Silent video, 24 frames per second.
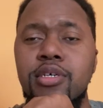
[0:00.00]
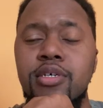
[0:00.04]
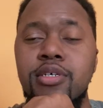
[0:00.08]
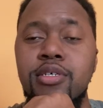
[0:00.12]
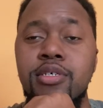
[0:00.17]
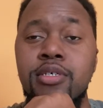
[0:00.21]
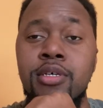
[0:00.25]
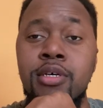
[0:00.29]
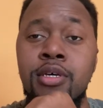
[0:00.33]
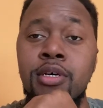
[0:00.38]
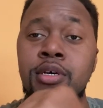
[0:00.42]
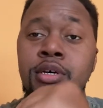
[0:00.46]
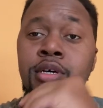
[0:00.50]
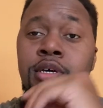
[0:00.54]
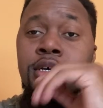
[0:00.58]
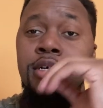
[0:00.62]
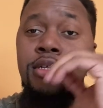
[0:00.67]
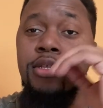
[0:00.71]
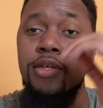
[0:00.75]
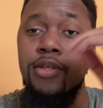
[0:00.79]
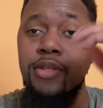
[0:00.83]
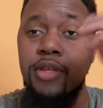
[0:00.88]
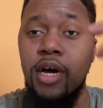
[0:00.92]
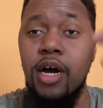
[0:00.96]
is
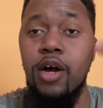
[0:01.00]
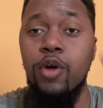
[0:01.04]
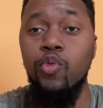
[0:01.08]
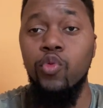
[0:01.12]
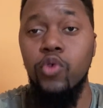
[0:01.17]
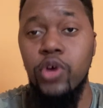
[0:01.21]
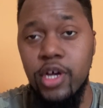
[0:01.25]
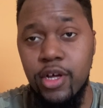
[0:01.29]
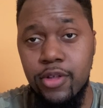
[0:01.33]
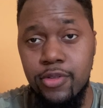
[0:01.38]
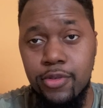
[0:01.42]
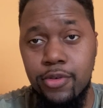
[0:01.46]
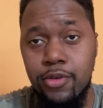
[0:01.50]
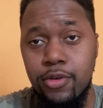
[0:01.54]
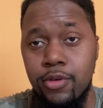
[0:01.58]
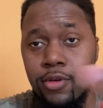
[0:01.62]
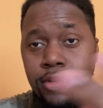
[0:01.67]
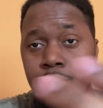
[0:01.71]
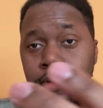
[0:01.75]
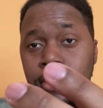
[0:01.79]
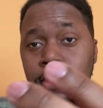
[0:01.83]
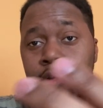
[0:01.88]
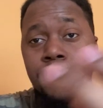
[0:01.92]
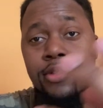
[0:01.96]
the director.
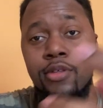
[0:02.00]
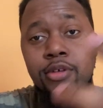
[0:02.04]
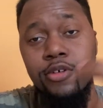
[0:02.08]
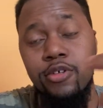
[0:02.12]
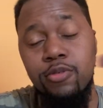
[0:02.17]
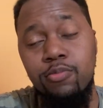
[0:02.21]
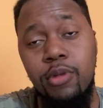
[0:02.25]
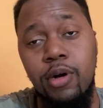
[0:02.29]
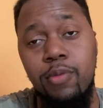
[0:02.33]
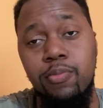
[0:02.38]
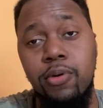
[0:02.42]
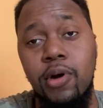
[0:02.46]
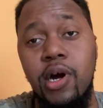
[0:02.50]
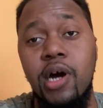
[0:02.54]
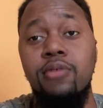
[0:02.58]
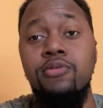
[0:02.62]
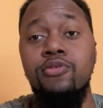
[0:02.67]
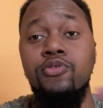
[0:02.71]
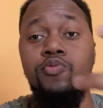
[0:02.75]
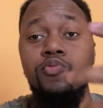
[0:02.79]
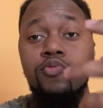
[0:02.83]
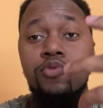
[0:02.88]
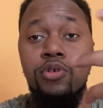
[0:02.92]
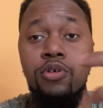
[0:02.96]
These are my
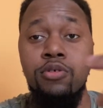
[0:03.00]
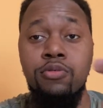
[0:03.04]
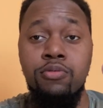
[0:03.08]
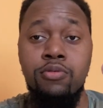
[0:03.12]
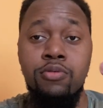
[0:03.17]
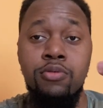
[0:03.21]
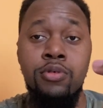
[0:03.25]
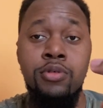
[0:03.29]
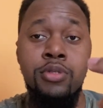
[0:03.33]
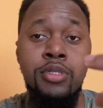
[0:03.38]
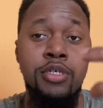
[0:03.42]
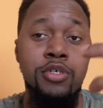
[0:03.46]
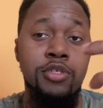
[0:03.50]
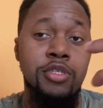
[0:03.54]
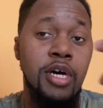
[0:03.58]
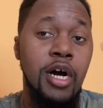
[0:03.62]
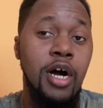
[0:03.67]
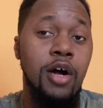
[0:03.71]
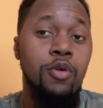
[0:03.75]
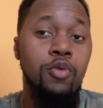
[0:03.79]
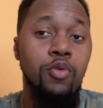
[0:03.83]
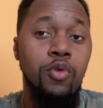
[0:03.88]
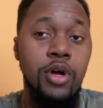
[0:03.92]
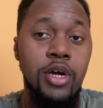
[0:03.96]
problems with the
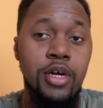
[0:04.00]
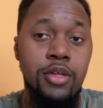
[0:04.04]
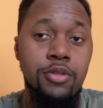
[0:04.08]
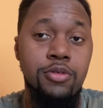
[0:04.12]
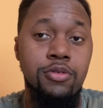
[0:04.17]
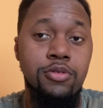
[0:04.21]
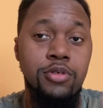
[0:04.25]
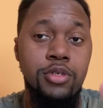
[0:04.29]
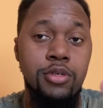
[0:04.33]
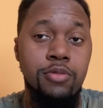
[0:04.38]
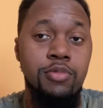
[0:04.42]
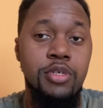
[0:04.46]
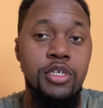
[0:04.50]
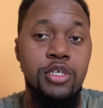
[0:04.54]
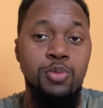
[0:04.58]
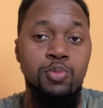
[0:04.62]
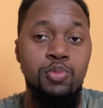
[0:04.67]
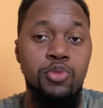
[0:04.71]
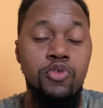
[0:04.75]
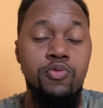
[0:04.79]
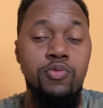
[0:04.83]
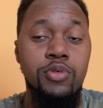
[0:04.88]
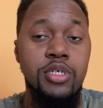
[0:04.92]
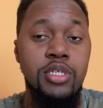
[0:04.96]
directors of these
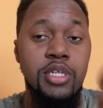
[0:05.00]
movies.